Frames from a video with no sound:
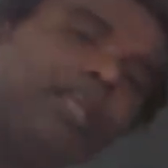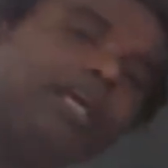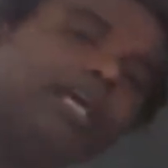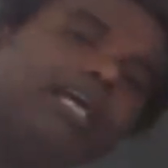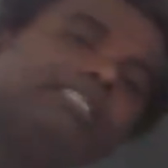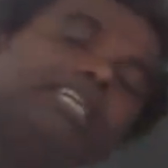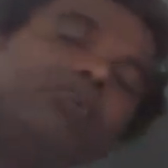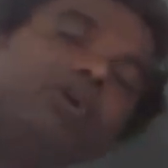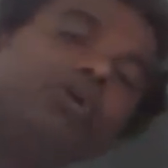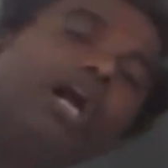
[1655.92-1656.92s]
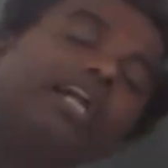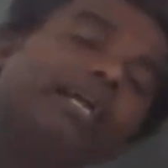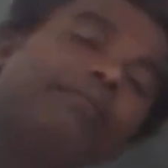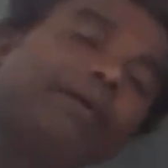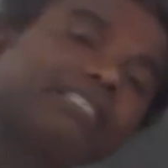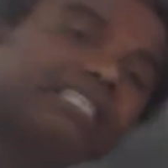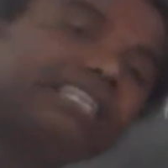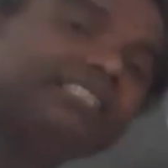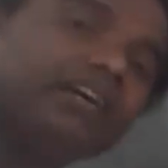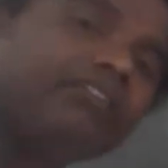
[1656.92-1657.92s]
is equal to 100%
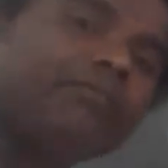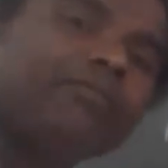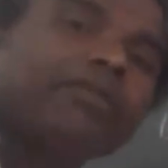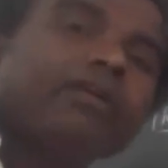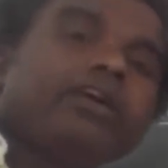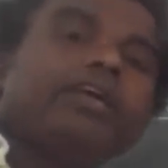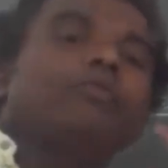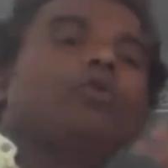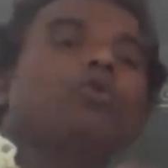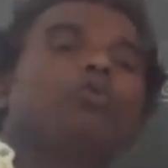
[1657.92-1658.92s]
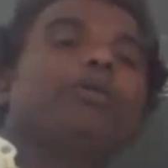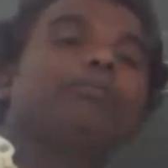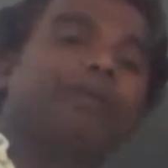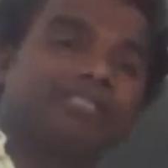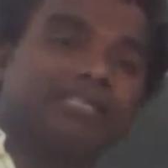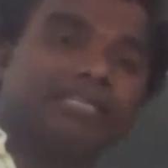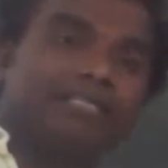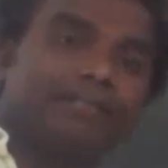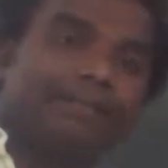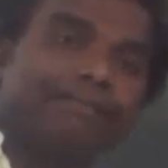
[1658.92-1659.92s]
of hemoglobin
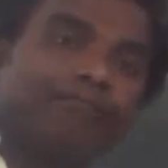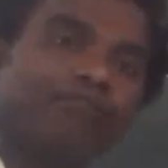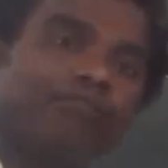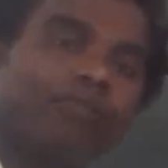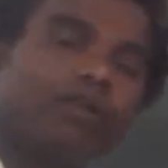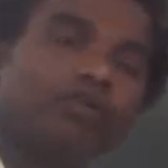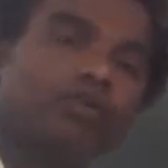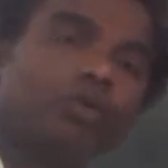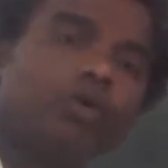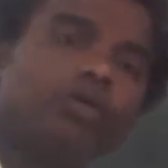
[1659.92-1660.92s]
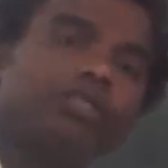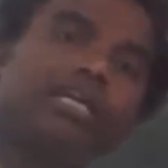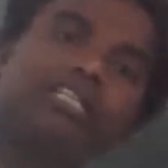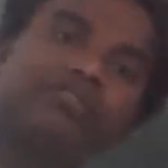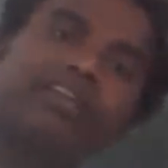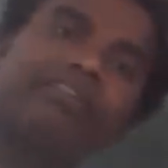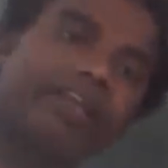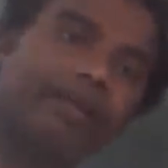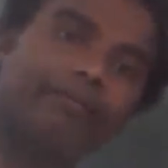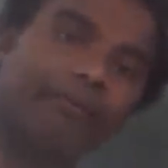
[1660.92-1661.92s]
percentage. So that is very very
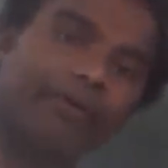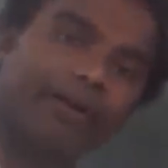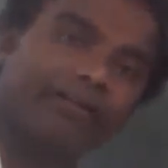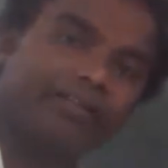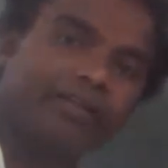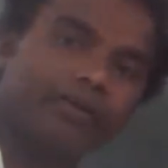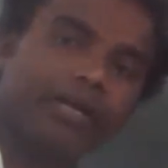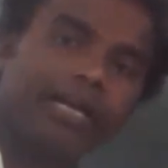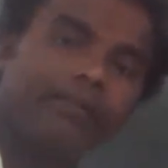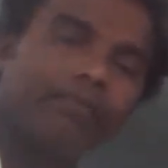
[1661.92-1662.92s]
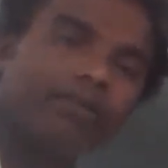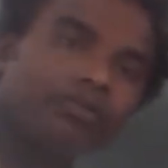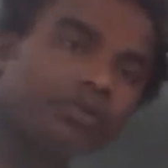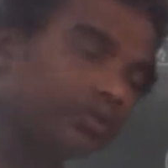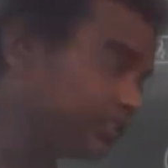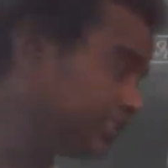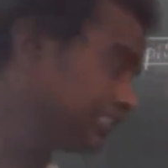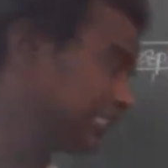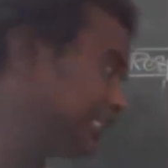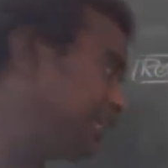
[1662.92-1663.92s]
important. Okay, now so this is a
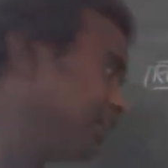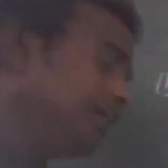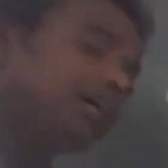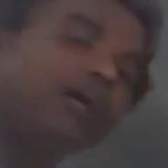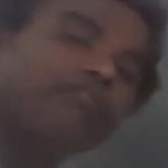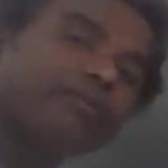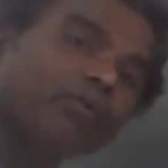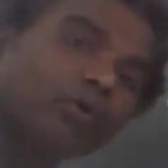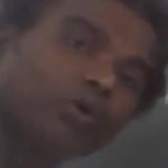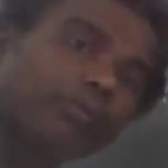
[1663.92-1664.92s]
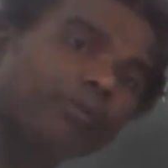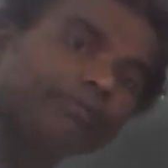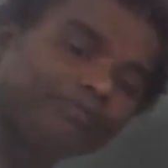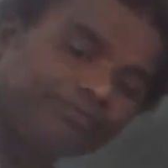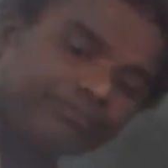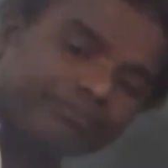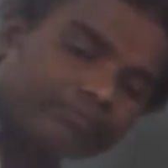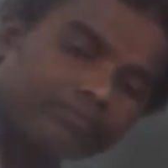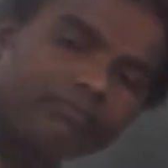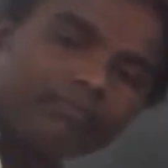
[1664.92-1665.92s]
clear of hemoglobin.
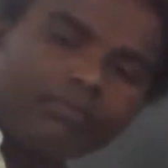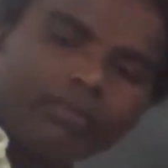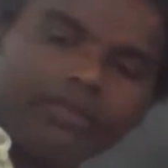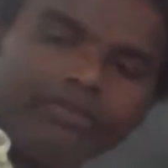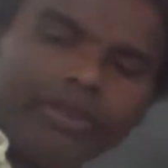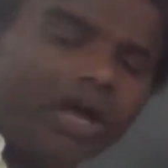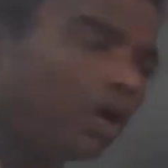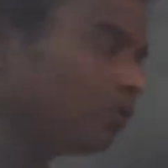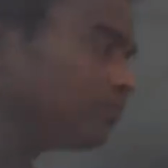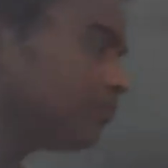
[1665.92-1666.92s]
Now,